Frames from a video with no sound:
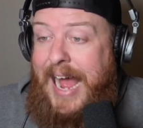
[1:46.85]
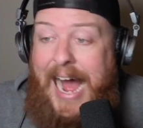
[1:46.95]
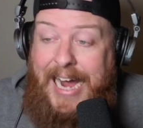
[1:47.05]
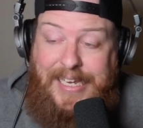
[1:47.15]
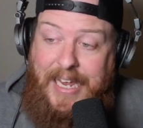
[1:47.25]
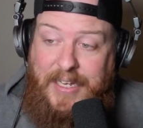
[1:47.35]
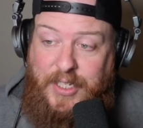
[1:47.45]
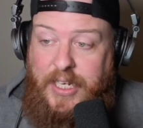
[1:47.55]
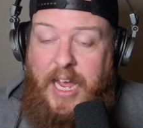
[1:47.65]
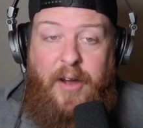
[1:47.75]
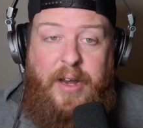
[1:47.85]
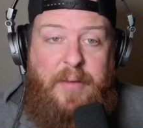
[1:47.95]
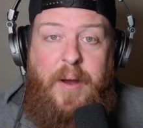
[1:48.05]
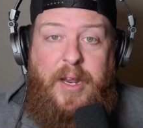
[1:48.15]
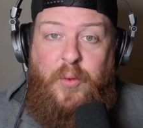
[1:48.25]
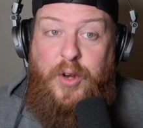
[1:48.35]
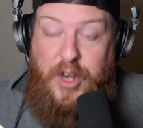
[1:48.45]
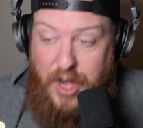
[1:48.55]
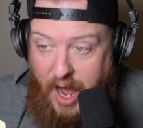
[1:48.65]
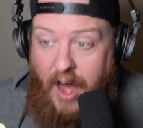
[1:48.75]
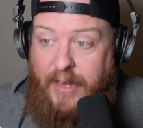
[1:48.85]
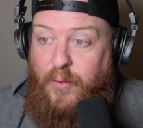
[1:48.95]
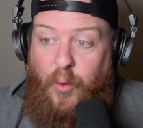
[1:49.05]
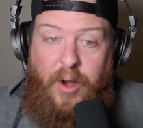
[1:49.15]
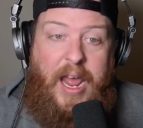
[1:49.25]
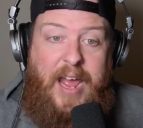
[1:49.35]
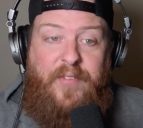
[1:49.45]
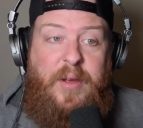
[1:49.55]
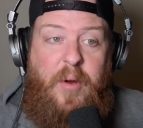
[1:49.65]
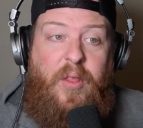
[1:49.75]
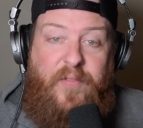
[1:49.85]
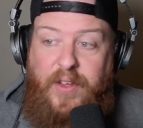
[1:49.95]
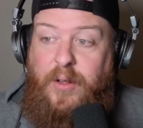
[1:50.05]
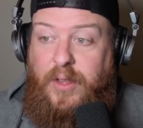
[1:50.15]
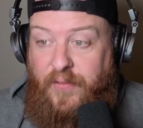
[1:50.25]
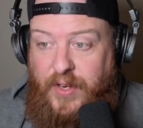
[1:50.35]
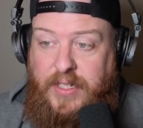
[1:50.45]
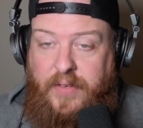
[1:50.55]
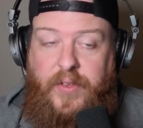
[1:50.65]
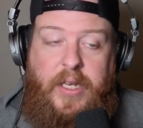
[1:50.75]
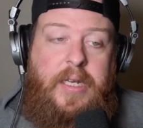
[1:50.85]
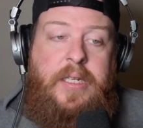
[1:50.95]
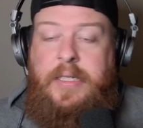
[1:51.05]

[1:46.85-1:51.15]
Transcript: I can't see how anybody would not want to have him on the field defensively.